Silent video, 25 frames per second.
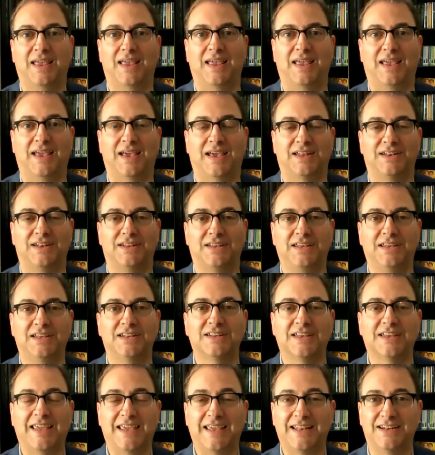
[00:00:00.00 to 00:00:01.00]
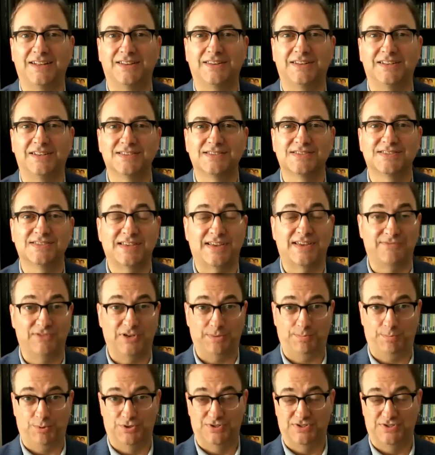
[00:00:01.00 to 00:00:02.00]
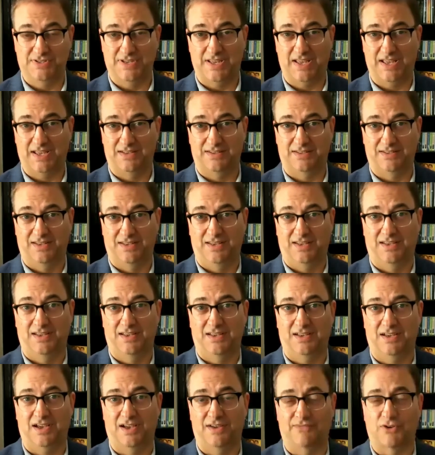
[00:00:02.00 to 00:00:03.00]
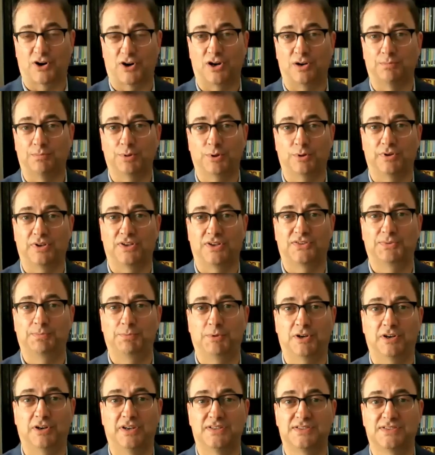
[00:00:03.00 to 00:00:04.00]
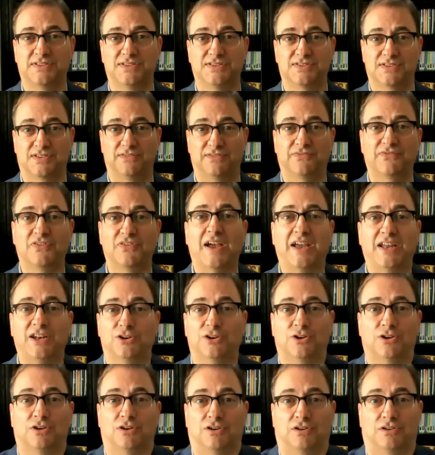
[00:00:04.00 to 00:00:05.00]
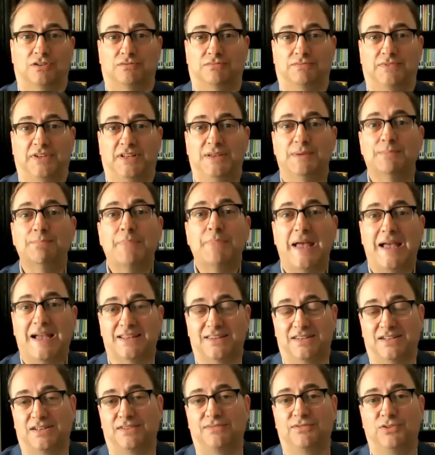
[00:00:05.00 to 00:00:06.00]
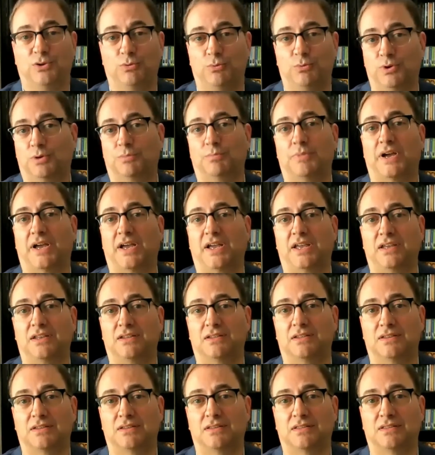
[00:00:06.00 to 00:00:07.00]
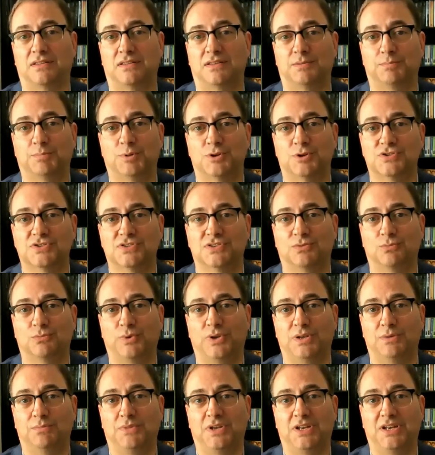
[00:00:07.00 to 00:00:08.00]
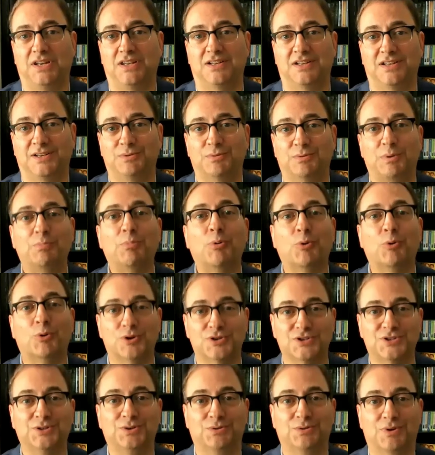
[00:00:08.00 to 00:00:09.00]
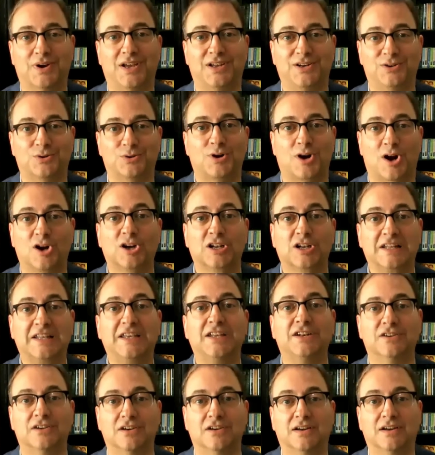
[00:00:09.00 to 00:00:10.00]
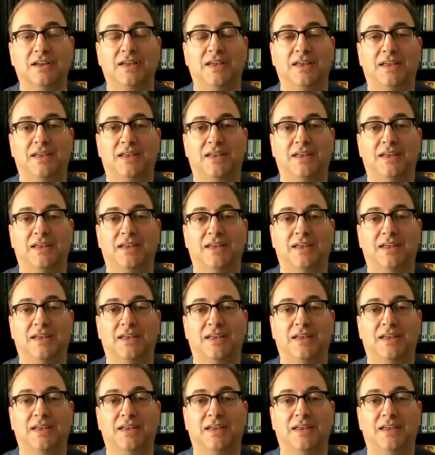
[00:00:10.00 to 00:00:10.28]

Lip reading: And he indicated that 70% of our employee experience is defined or impacted, if you will, by the person we immediately report to, right, or our leader.